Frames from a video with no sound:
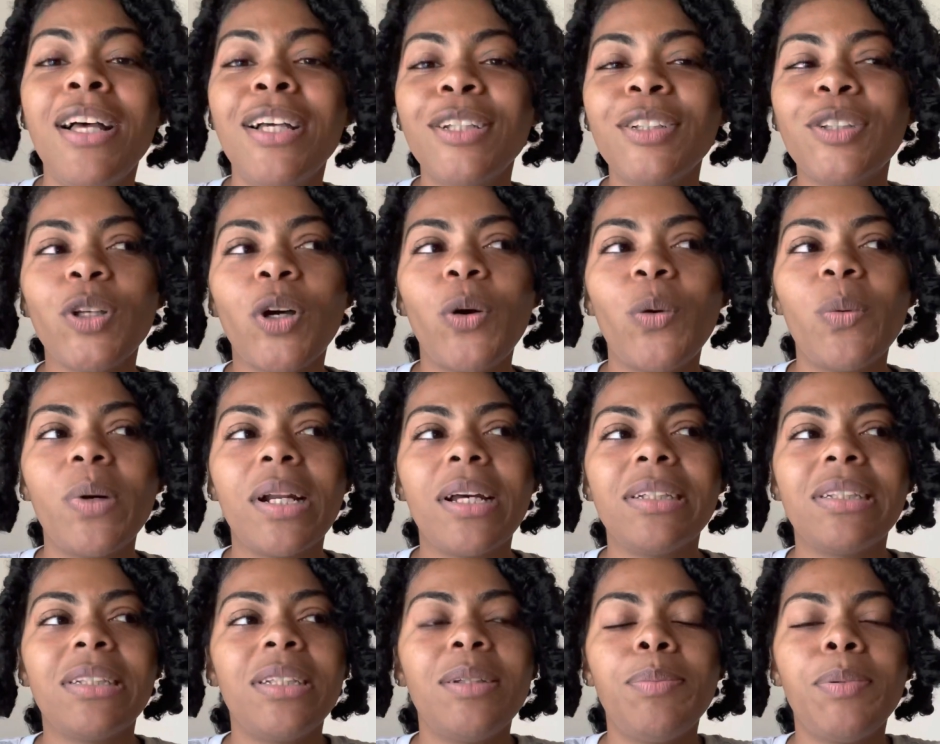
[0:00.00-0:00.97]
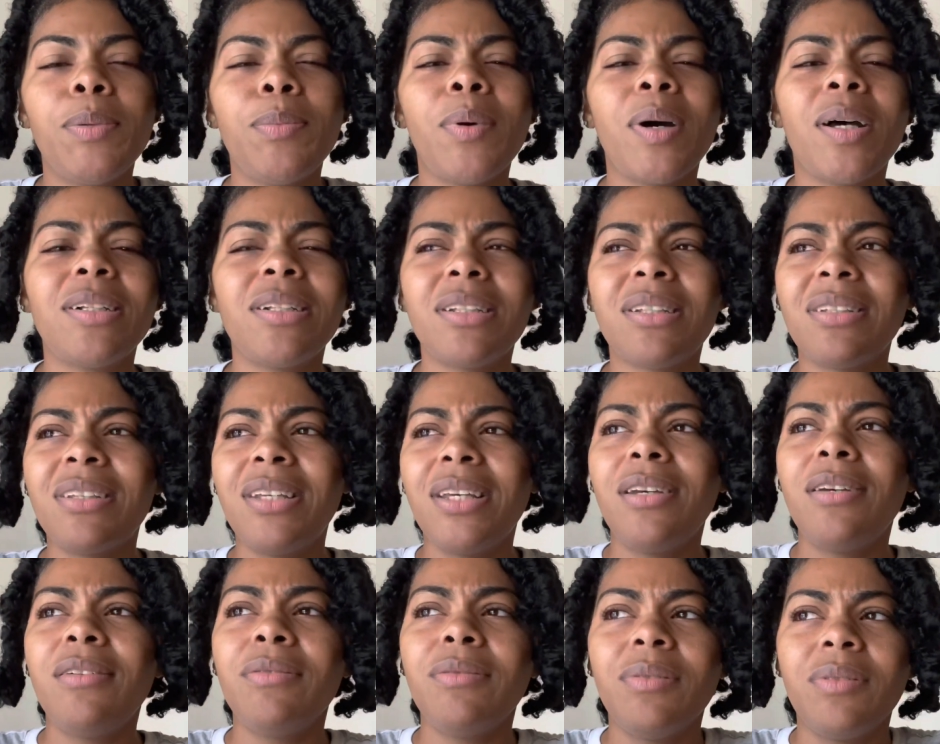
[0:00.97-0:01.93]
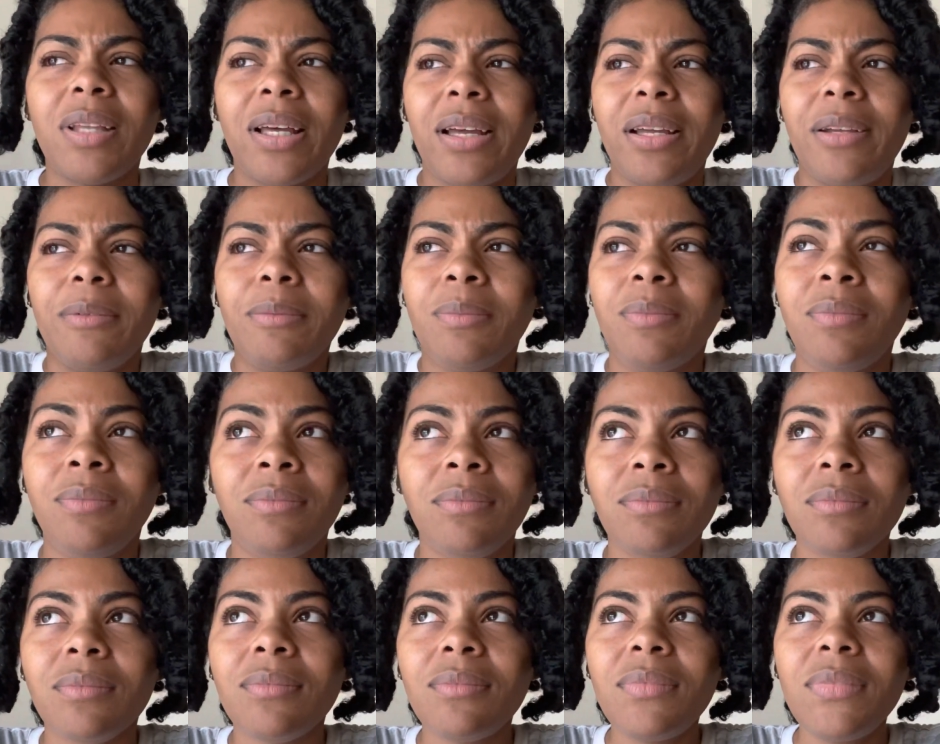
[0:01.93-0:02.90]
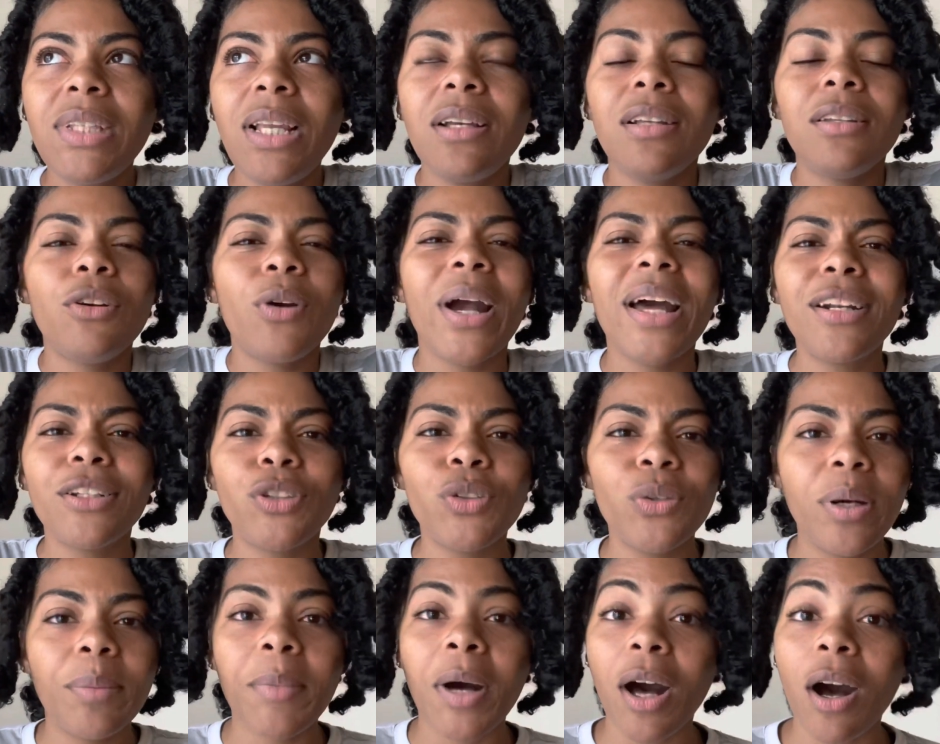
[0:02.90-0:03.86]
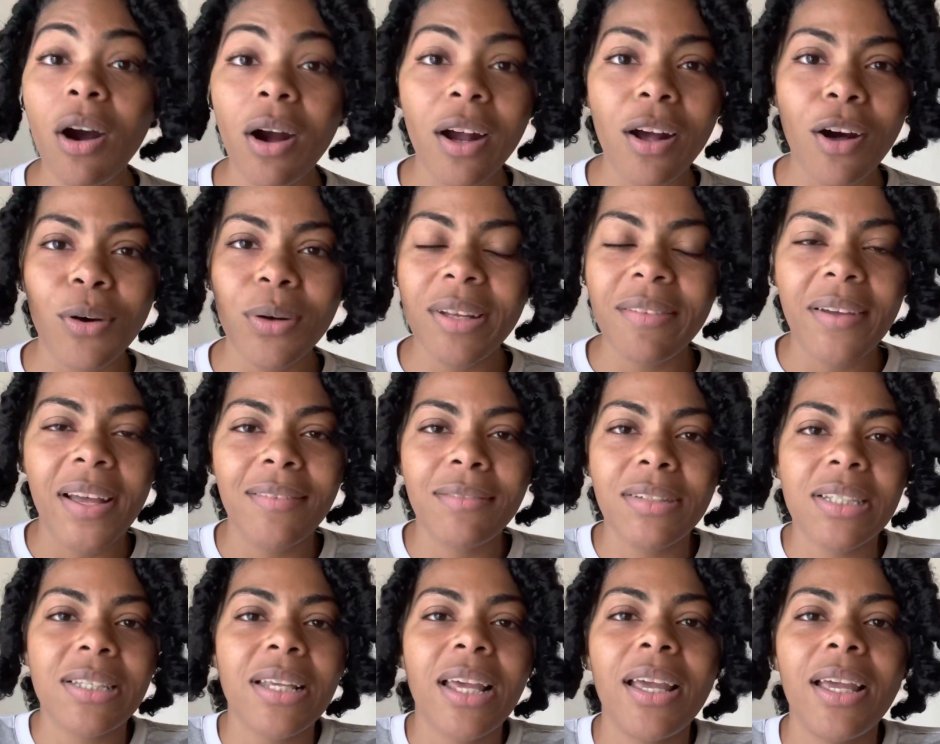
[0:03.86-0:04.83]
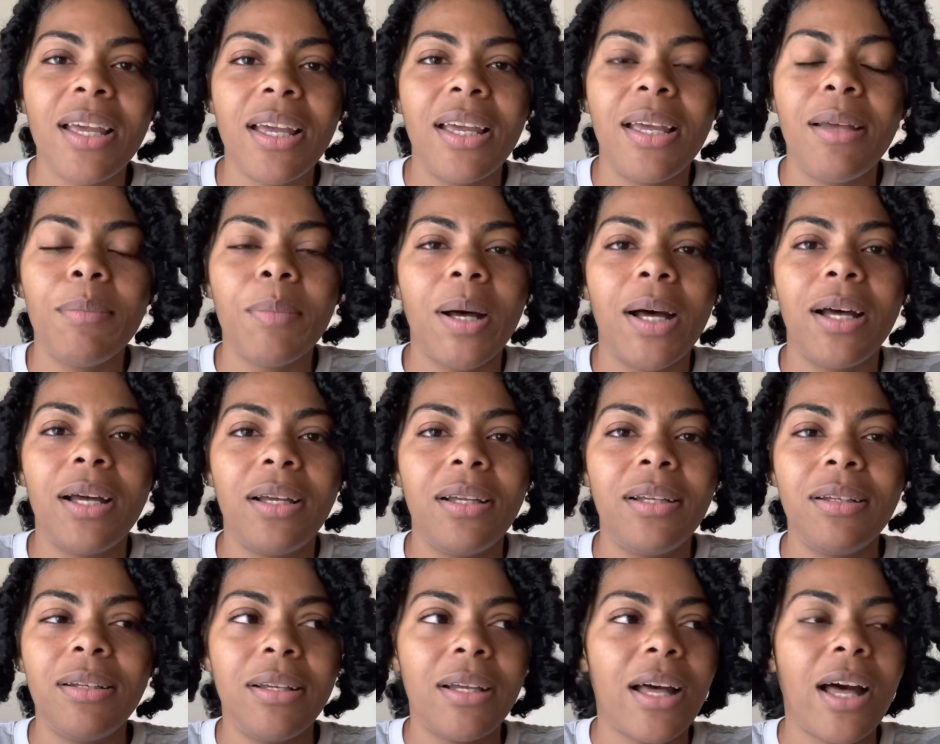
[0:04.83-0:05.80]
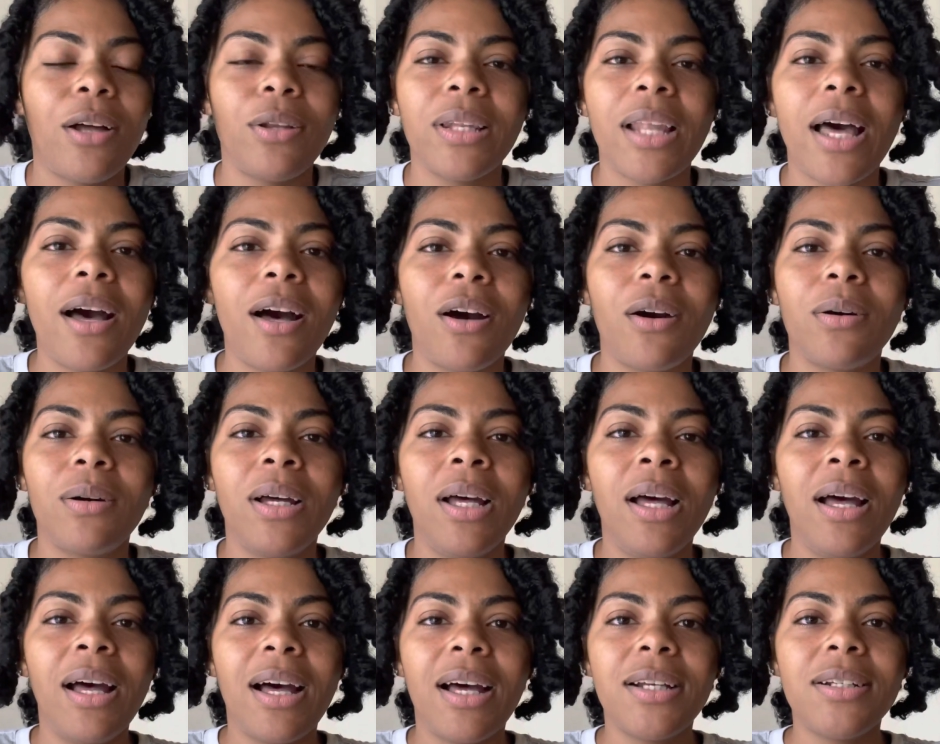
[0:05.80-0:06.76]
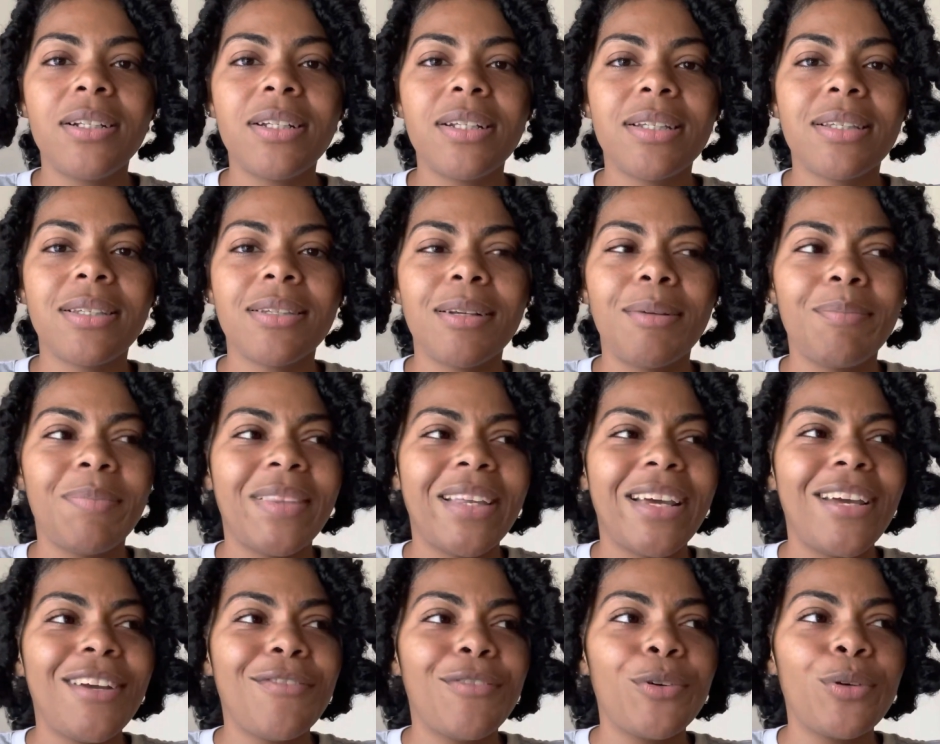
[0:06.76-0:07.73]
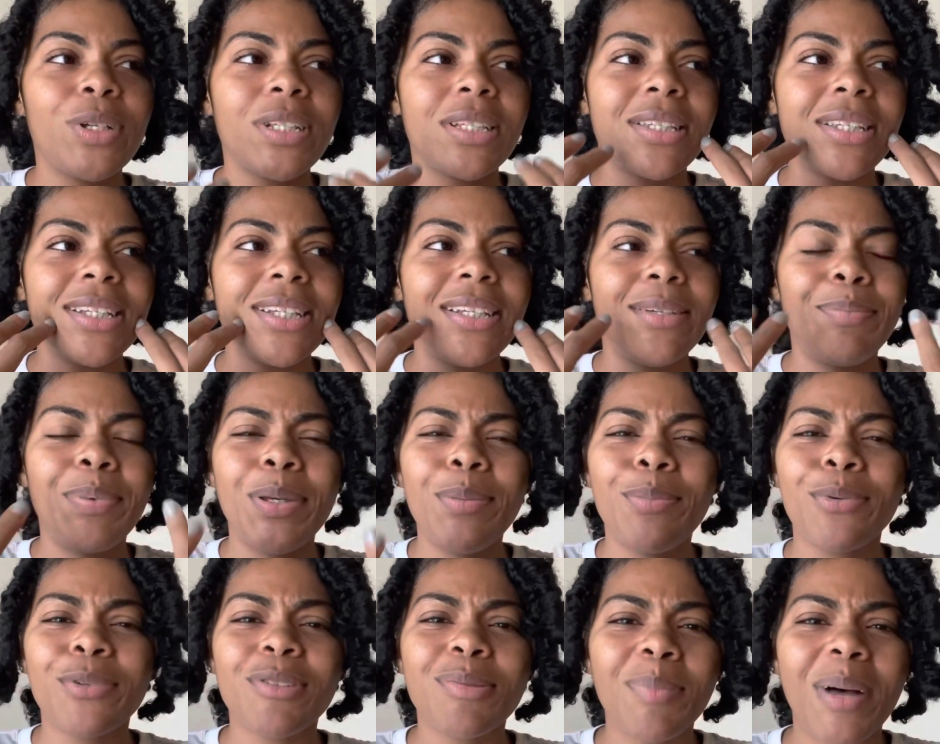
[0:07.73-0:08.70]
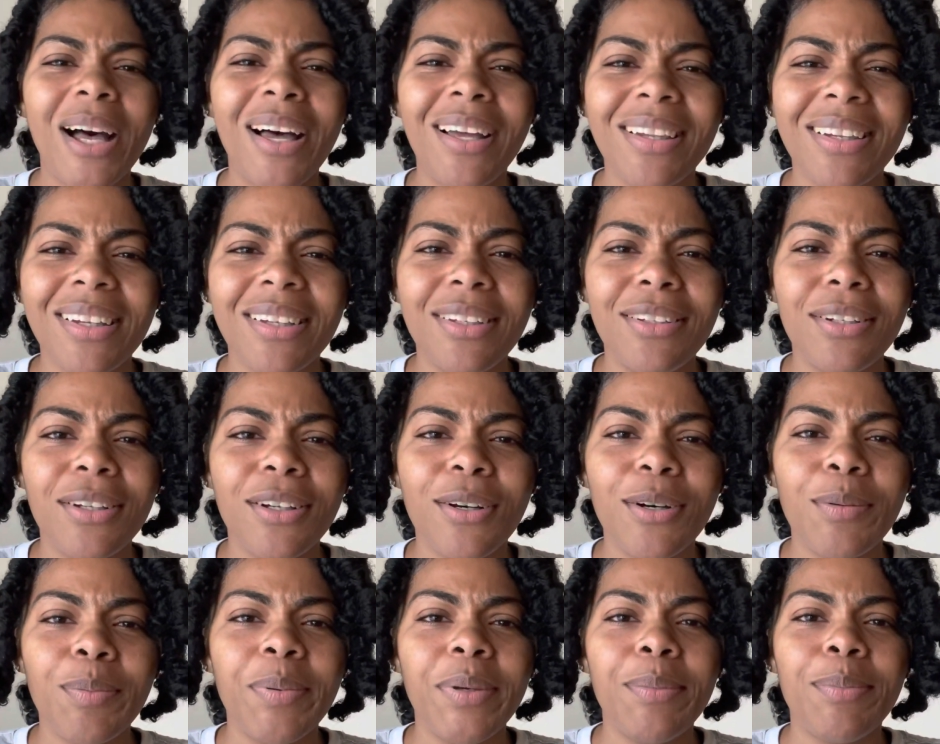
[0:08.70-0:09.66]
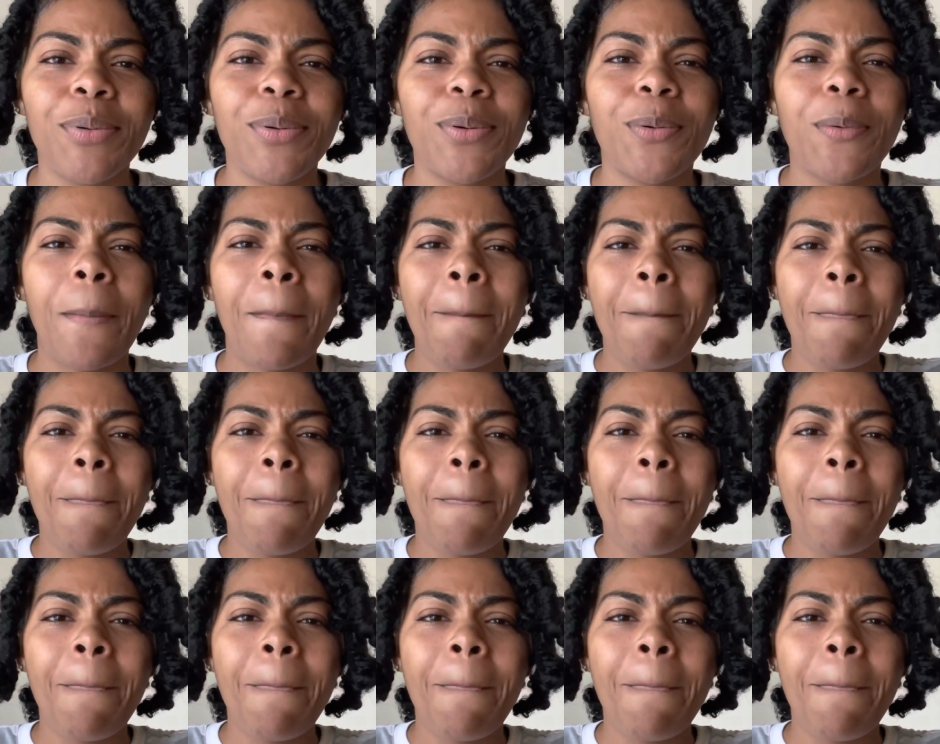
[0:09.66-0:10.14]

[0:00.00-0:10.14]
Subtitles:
So when I see people, I just give like gratitude in my heart. I don't even have to say it in my out loud. I'm thankful to see people smiling, you know, people